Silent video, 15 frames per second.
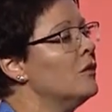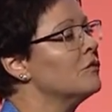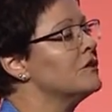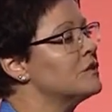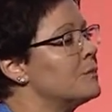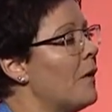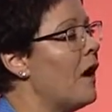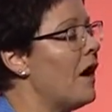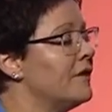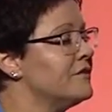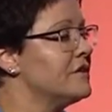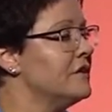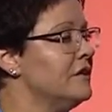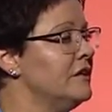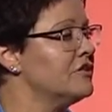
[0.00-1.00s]
responds
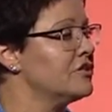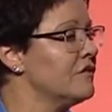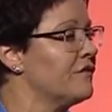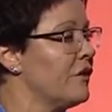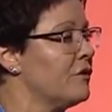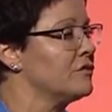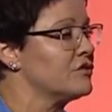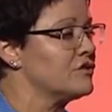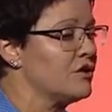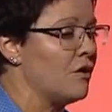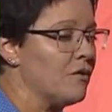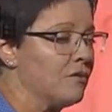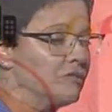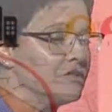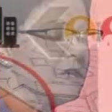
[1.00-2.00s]
in each of those zones.